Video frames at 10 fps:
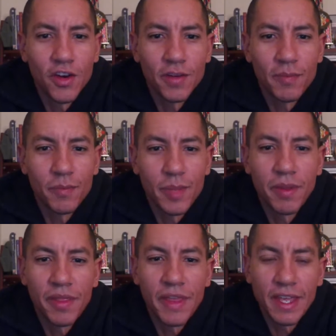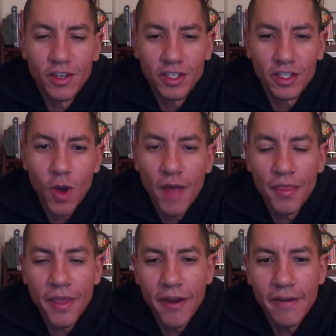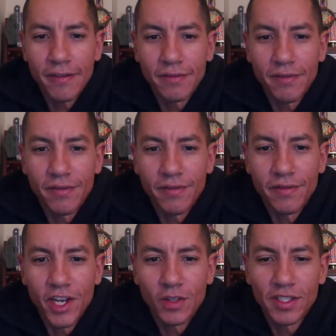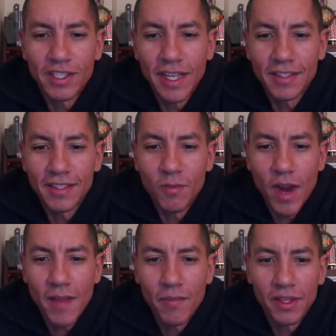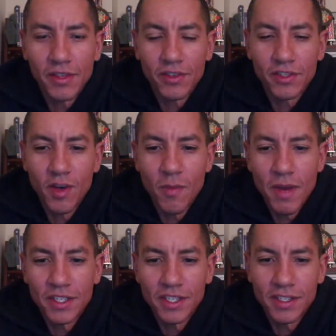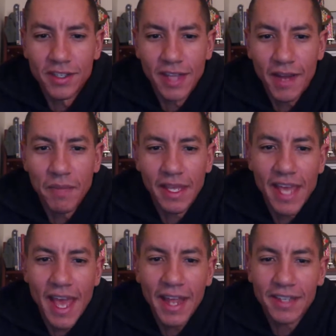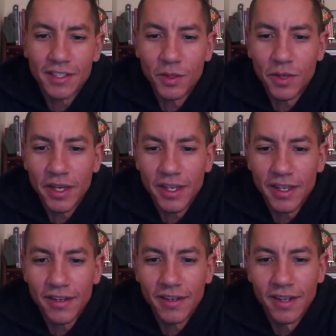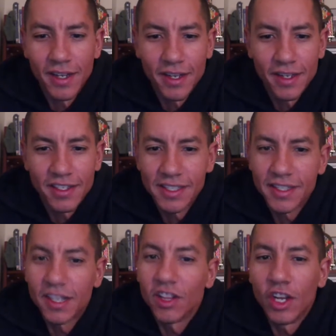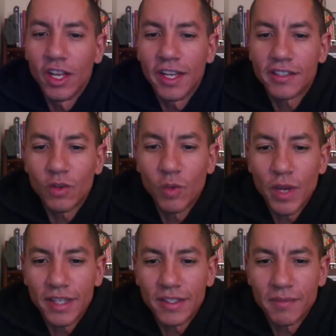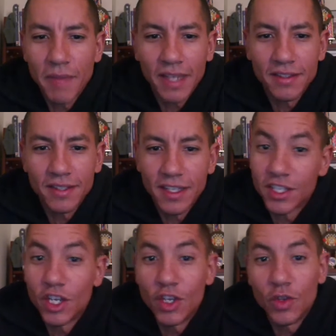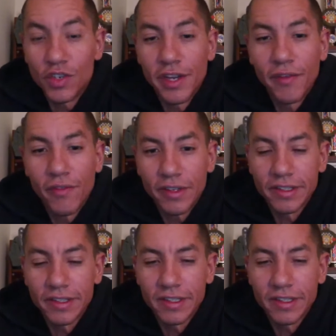people think you just go out there and sling some weight, but there's so much like mechanics to it, and just the littlest tweaks make such a huge difference.